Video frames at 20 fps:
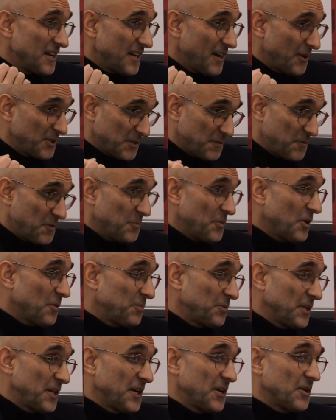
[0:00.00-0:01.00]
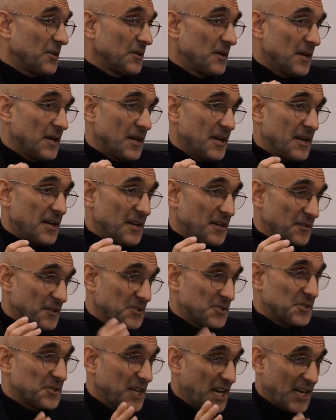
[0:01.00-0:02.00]
I was a football player.
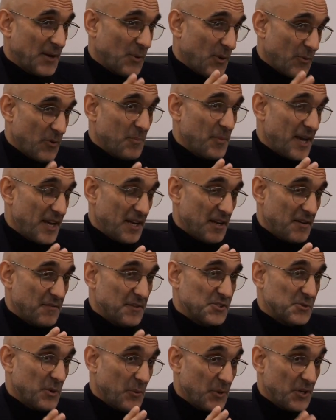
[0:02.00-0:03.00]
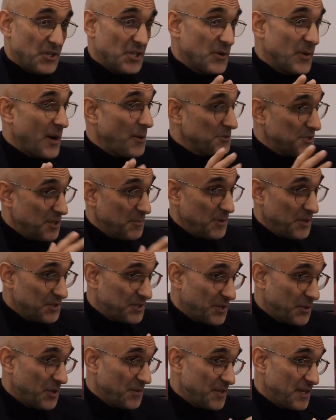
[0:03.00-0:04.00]
This is kind of what we're made of. This is what we do. I was in the
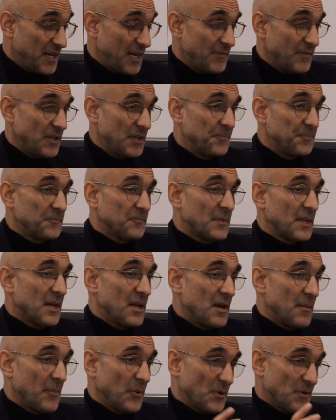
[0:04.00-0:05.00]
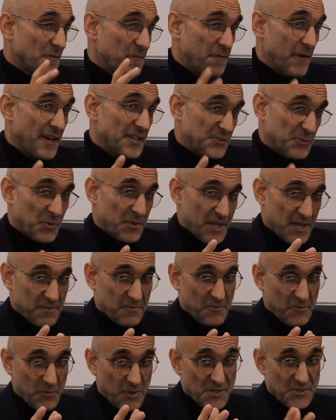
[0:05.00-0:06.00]
military and the Navy. When you're faced with it,
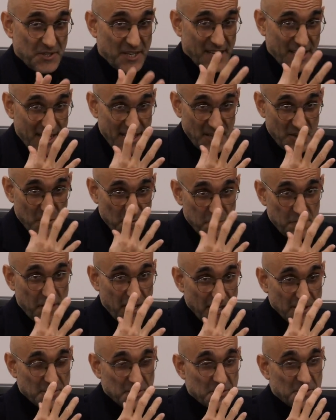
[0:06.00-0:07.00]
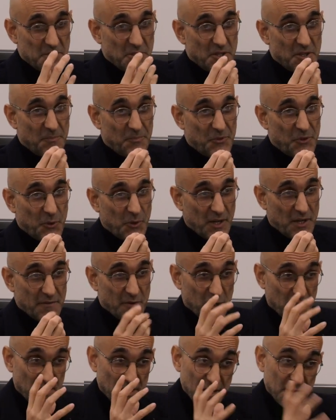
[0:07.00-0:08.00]
when it's kind of in your face, you get a
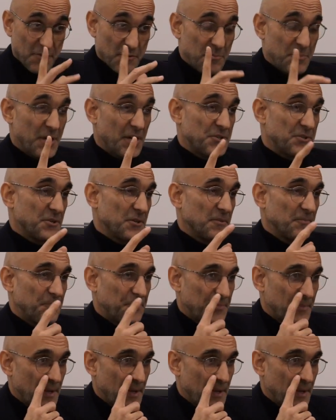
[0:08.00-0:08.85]
very different picture.